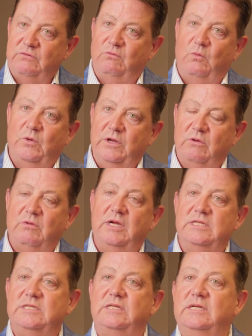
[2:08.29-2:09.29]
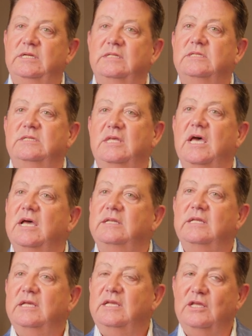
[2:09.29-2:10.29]
for your residents that
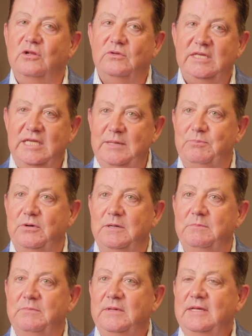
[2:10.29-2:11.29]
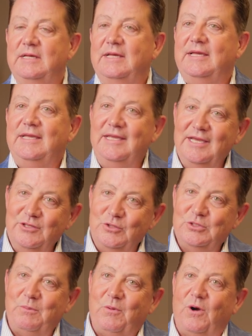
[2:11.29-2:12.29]
keep them in
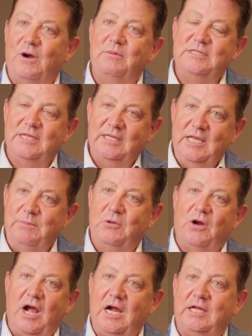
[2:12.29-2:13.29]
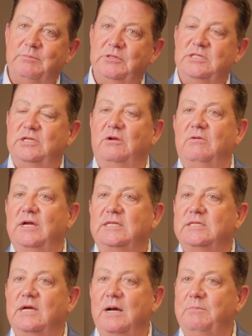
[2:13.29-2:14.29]
those apartments and keep your occupancy
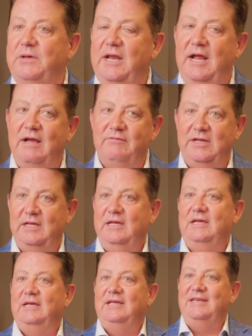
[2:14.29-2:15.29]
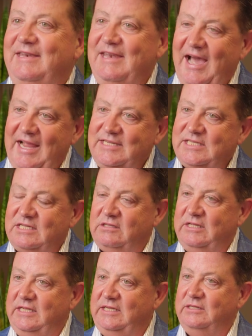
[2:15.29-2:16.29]
rates up, and having nice,
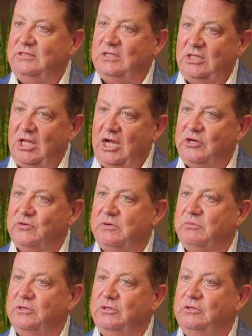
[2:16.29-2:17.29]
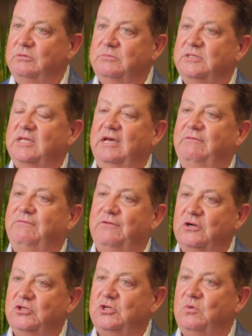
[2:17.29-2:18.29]
clean laundry rooms that
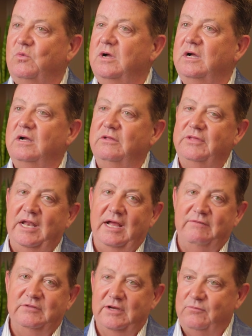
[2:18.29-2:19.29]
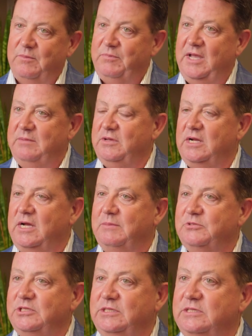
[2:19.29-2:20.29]
function well, that have different payment
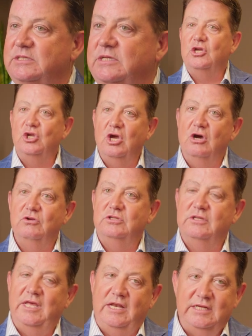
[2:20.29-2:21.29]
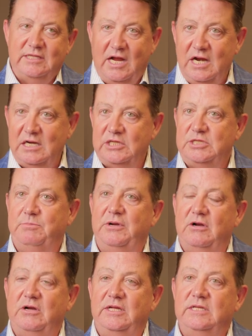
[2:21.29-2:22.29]
options, go to that entire
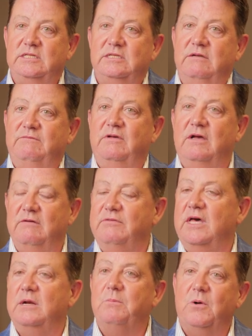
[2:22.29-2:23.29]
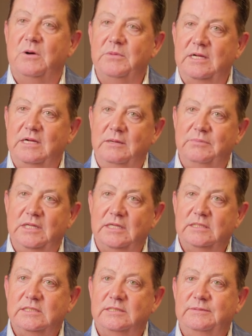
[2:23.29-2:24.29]
experience of that apartment
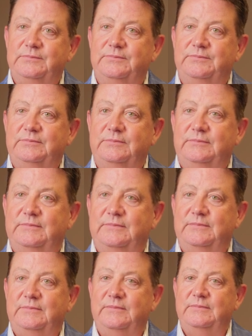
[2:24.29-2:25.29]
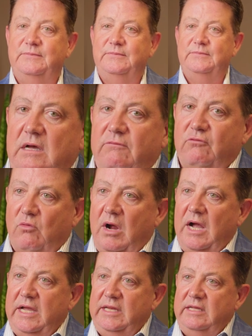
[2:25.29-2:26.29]
complex. There's certainly a
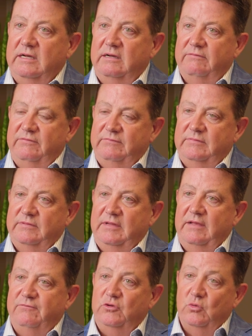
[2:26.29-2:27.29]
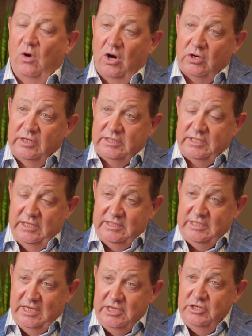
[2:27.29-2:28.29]
variety of, if you are going to
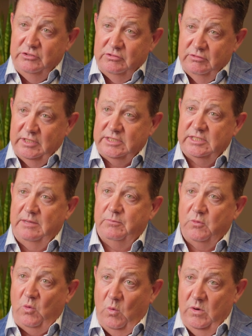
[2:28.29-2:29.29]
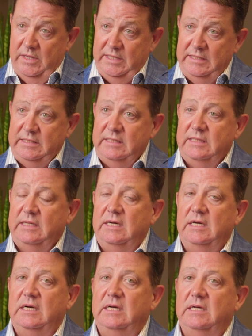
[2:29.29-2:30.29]
continue to accept coin,
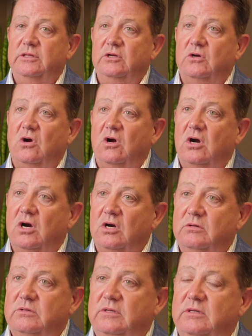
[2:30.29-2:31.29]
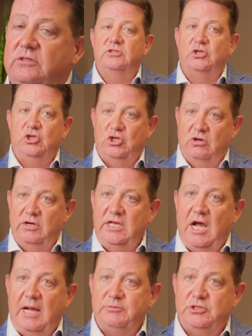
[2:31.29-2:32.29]
there are security
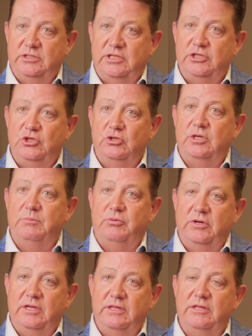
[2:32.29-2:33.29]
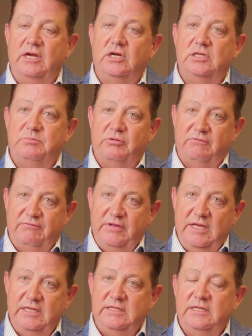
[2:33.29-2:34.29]
options that you can put in there to
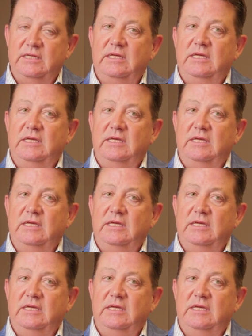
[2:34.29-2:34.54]
prevent